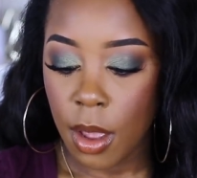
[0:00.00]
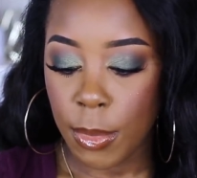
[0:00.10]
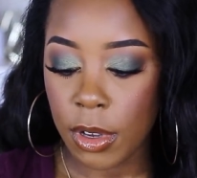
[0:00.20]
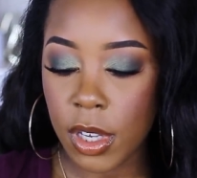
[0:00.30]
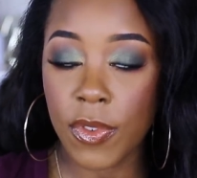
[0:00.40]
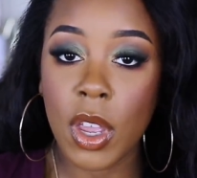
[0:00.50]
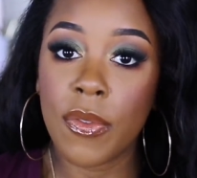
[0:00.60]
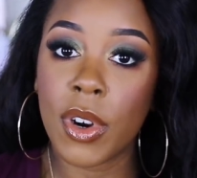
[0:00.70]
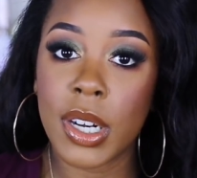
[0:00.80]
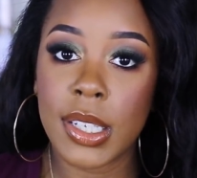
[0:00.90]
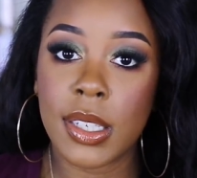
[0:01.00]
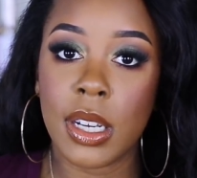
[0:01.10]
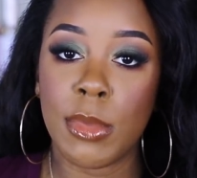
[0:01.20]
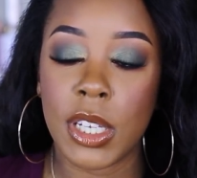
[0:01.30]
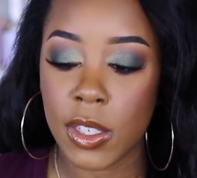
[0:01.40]
most of you have already
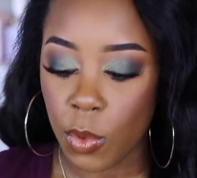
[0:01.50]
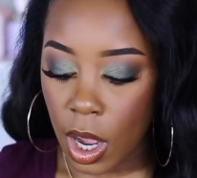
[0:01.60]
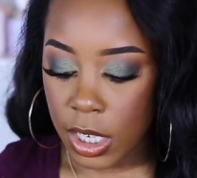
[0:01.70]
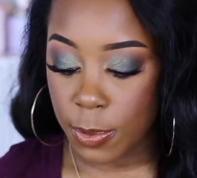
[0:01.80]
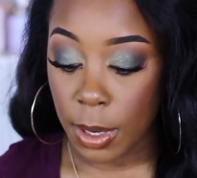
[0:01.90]
seen me swatch,